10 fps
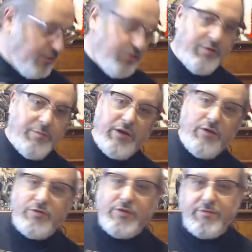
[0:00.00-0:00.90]
on my
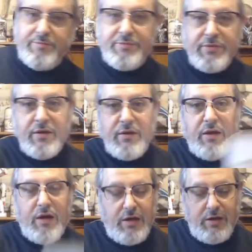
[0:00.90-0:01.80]
notes here.
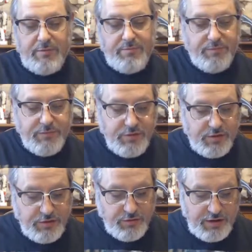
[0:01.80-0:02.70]
So I
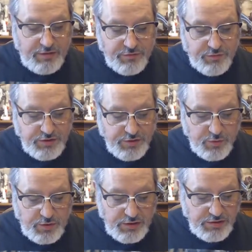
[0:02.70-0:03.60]
do have 3
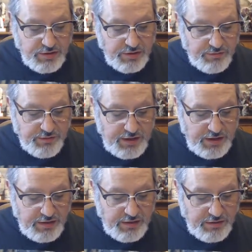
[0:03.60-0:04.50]
squads of
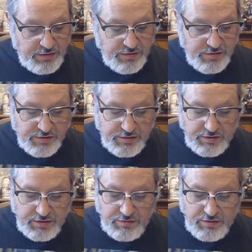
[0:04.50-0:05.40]
Cadians
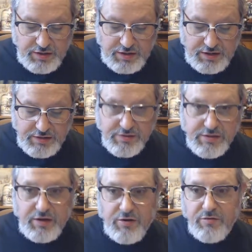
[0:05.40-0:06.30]
as
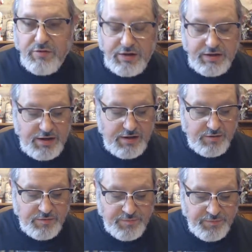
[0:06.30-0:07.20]
they are right
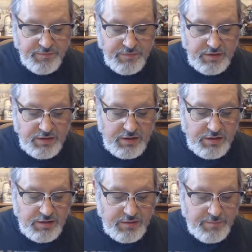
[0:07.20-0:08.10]
now.
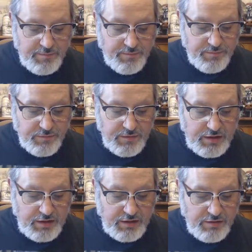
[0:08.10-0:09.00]
I
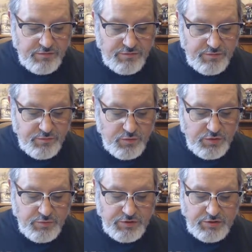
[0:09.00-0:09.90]
have one
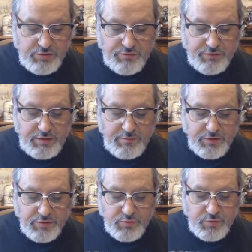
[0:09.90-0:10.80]
with 2
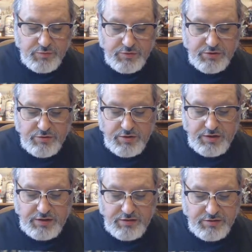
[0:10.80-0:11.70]
flamers, one with 2
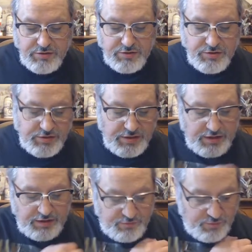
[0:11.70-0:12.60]
grenade launchers. I
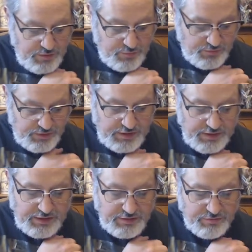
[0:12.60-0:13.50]
have one that I
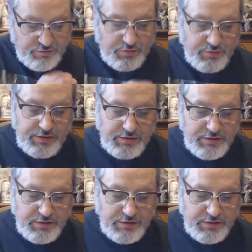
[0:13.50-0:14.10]
can throw in